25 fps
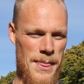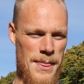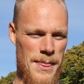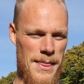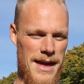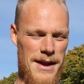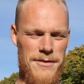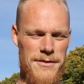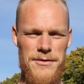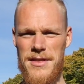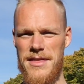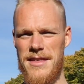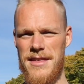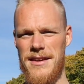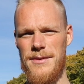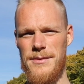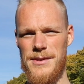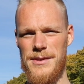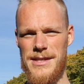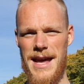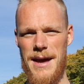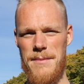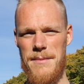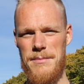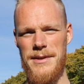everything
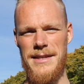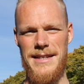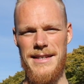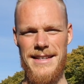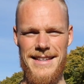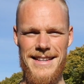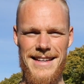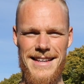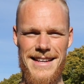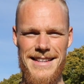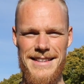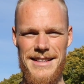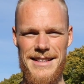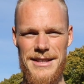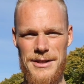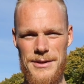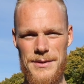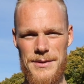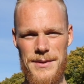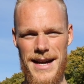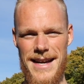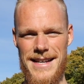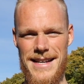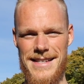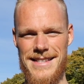was happening in the
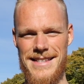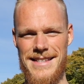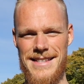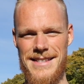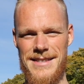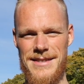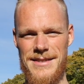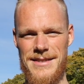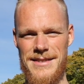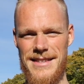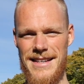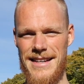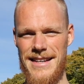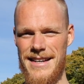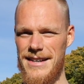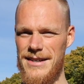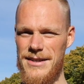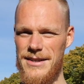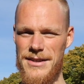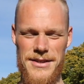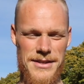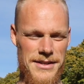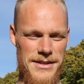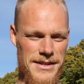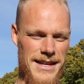US. There
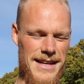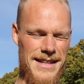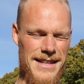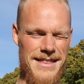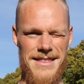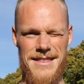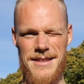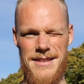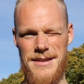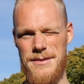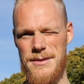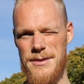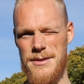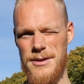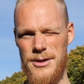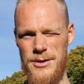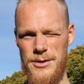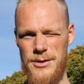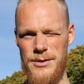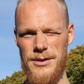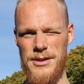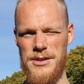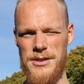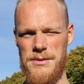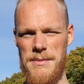you could get the
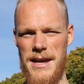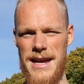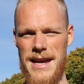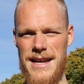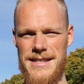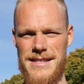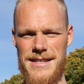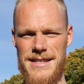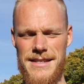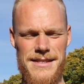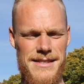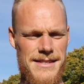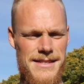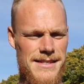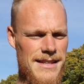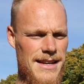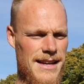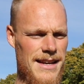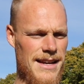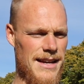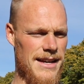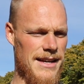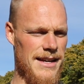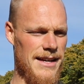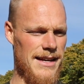coolest maces,
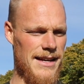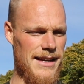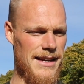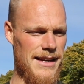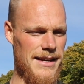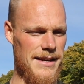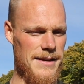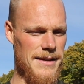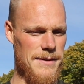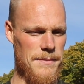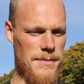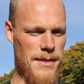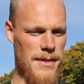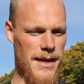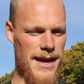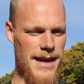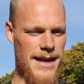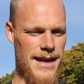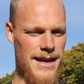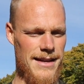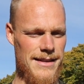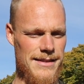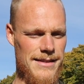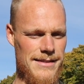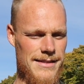
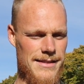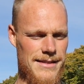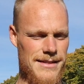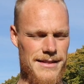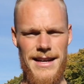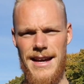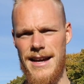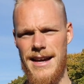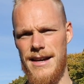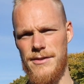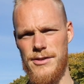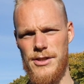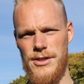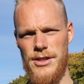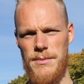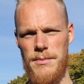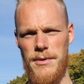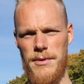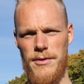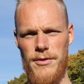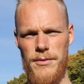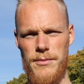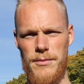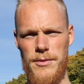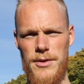and yeah, shipping
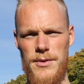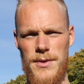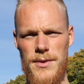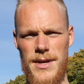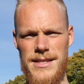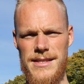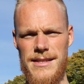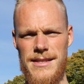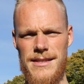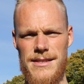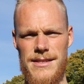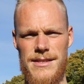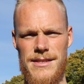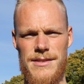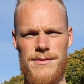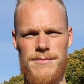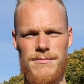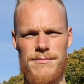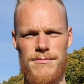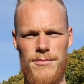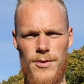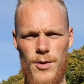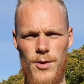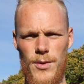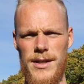from the US is
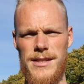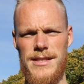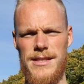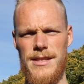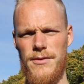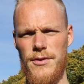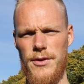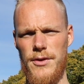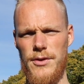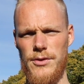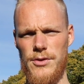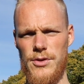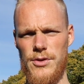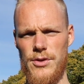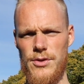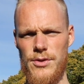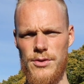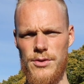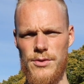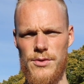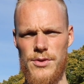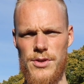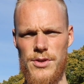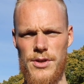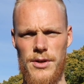quite difficult to
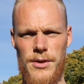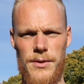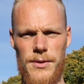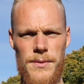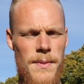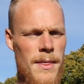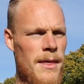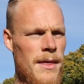do. So